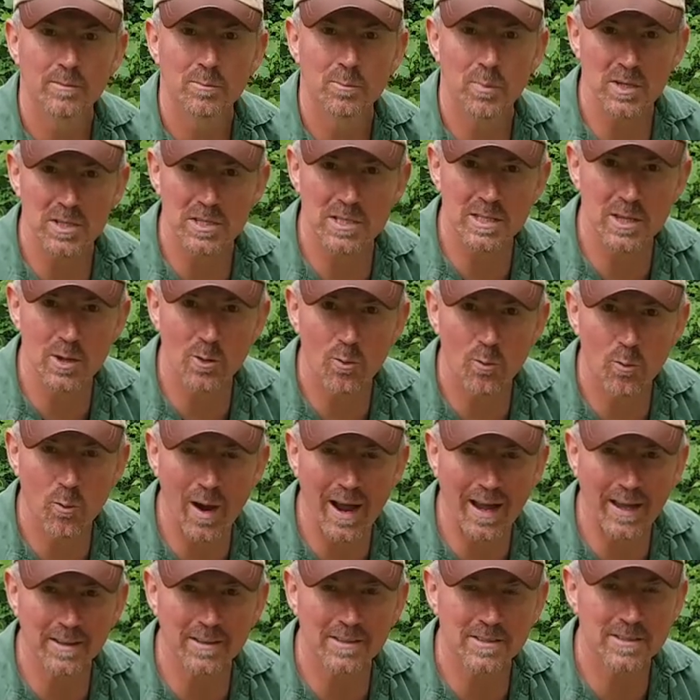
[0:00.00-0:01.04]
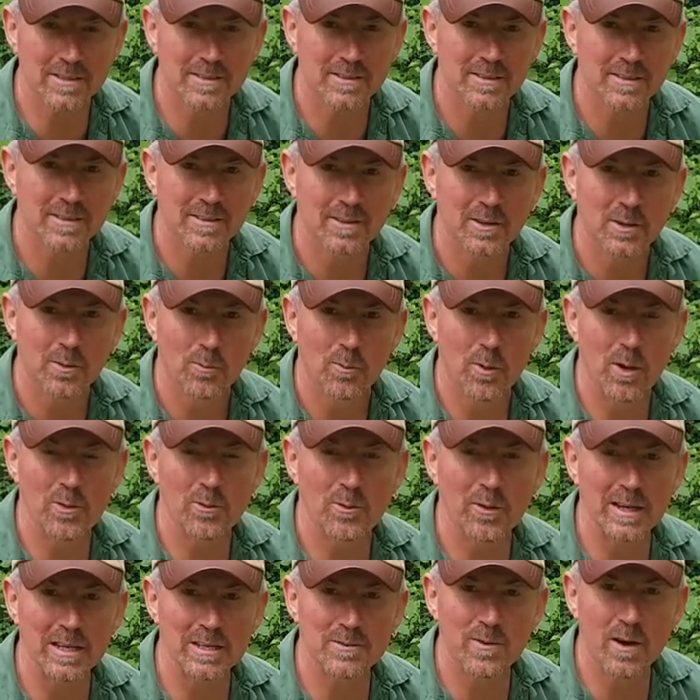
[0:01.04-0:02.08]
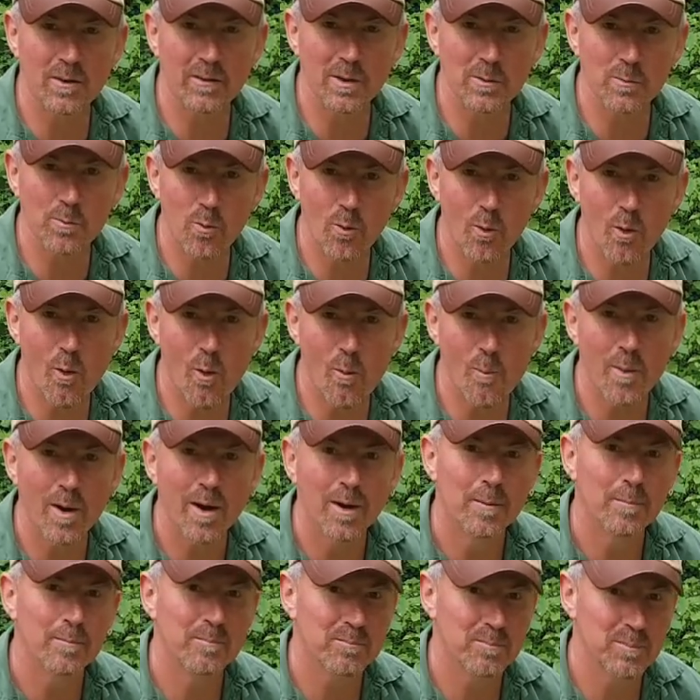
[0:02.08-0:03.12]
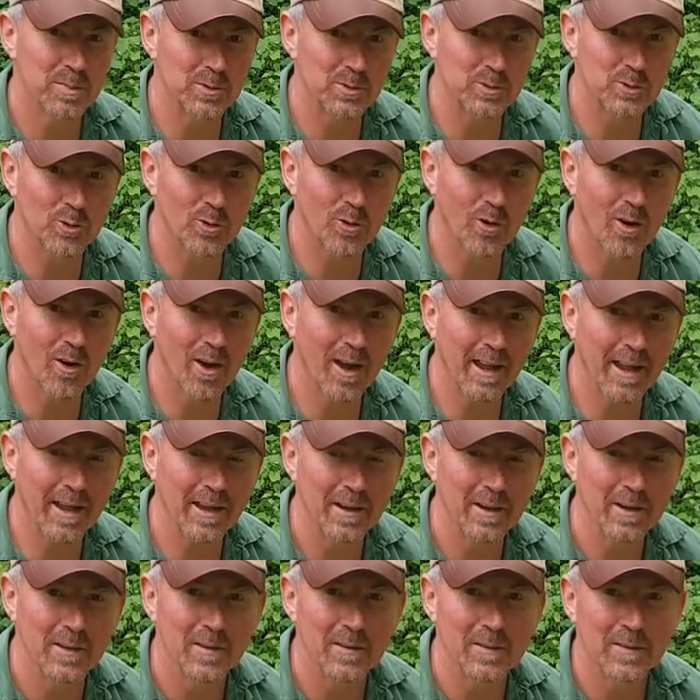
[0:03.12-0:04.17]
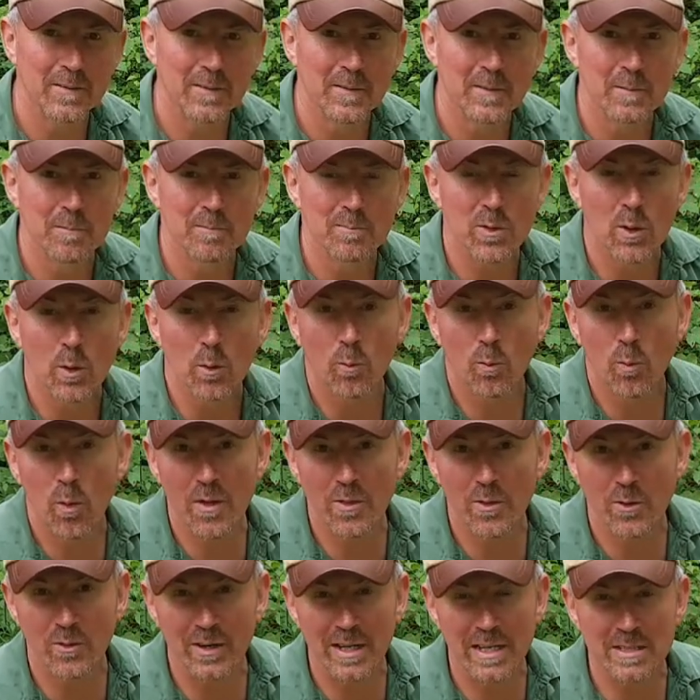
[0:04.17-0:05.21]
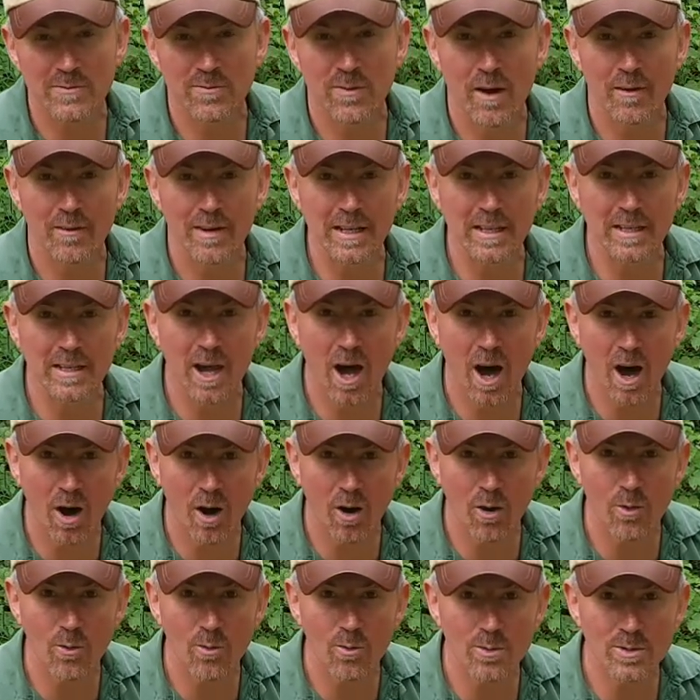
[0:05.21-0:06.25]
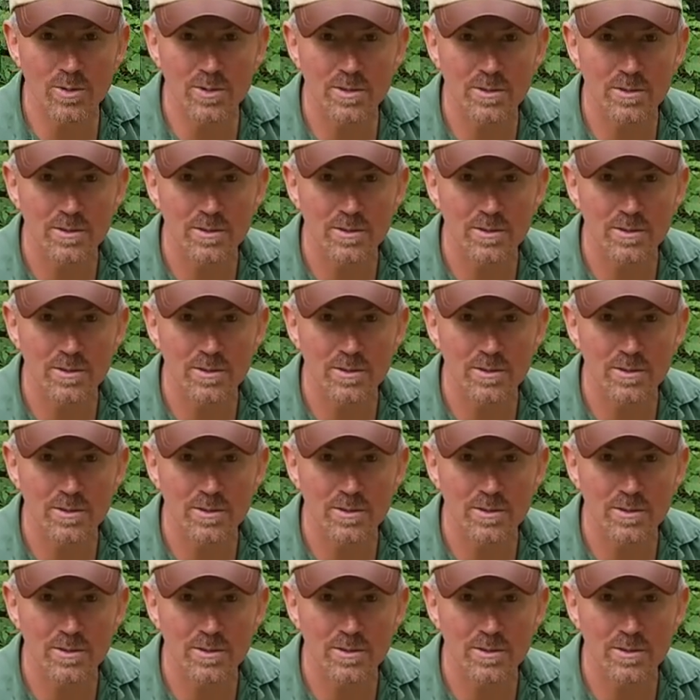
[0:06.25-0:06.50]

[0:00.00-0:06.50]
but still wet, whether it's very warm but dry, whether it's very cold